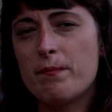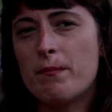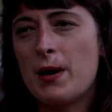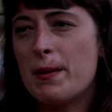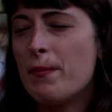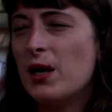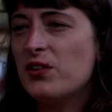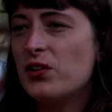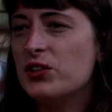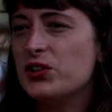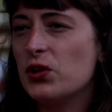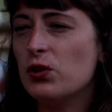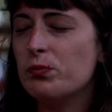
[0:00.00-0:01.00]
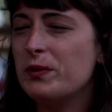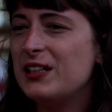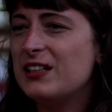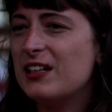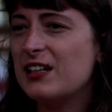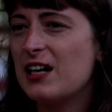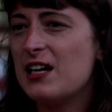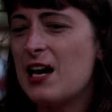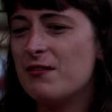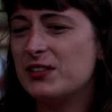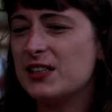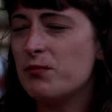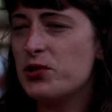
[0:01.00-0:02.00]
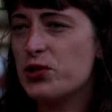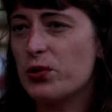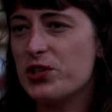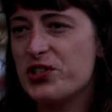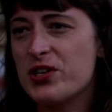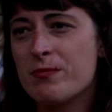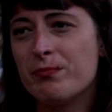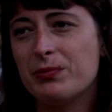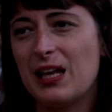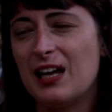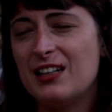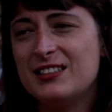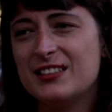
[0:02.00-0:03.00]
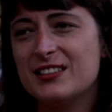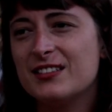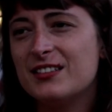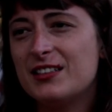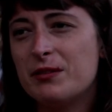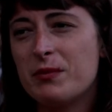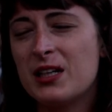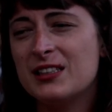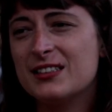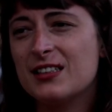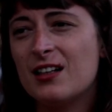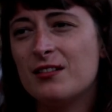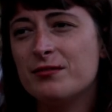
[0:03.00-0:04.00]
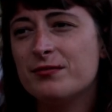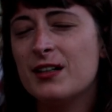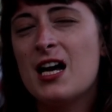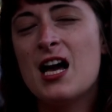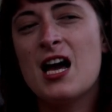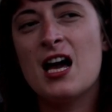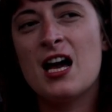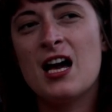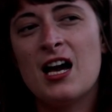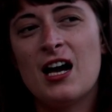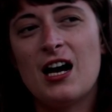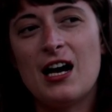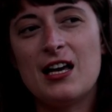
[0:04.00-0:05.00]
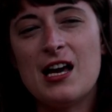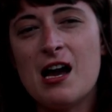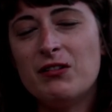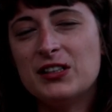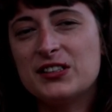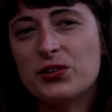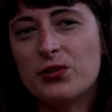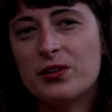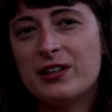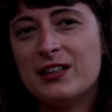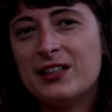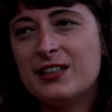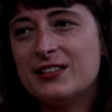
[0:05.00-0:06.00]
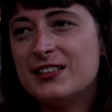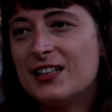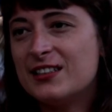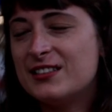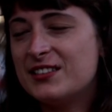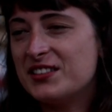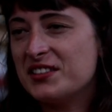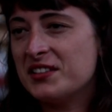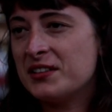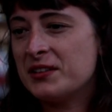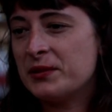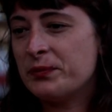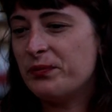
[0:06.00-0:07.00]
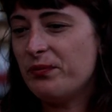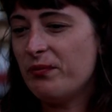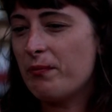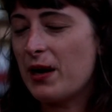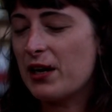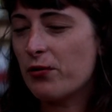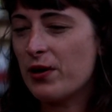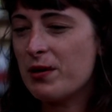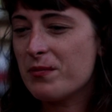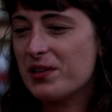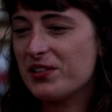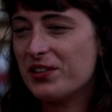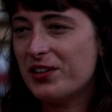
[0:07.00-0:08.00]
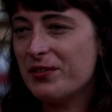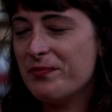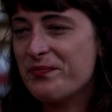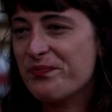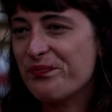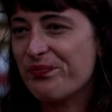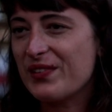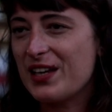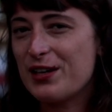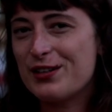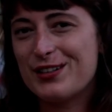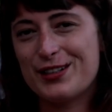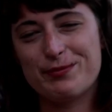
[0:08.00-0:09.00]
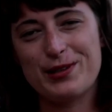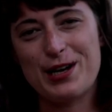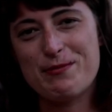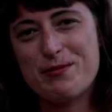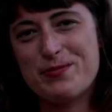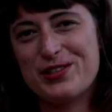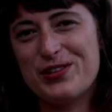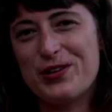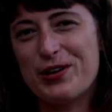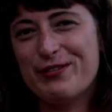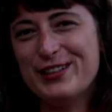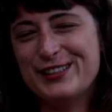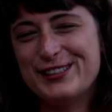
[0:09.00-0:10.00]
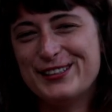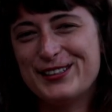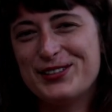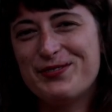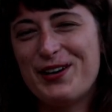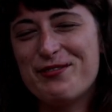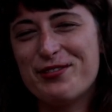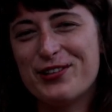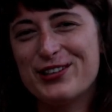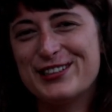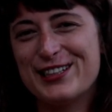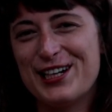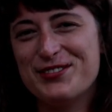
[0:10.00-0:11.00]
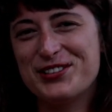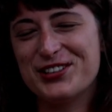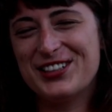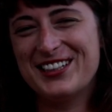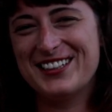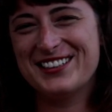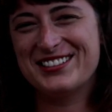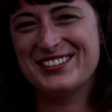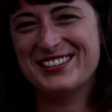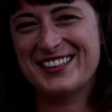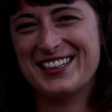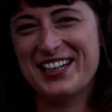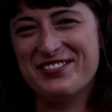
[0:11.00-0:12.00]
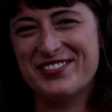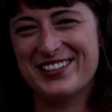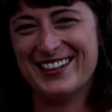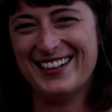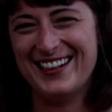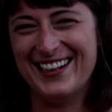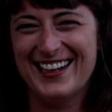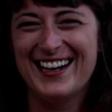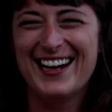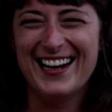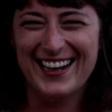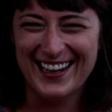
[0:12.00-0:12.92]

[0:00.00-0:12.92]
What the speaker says: mother told me that I have some Georgian blood in myself. I have a story that my grandmother, I'm a bit nervous. This is my first time talking to the camera.